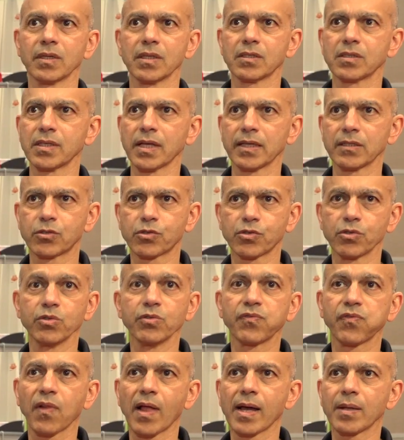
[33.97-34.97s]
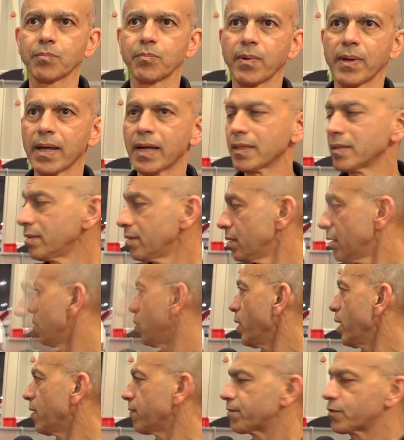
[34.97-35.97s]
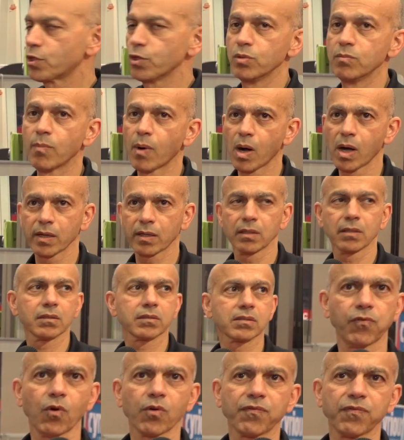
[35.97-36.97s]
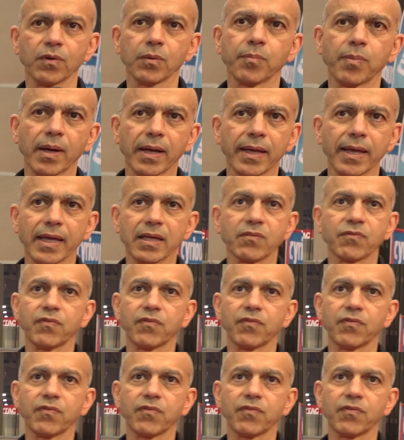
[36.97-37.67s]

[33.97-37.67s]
It's a true flatbed. We have two models, four foot by eight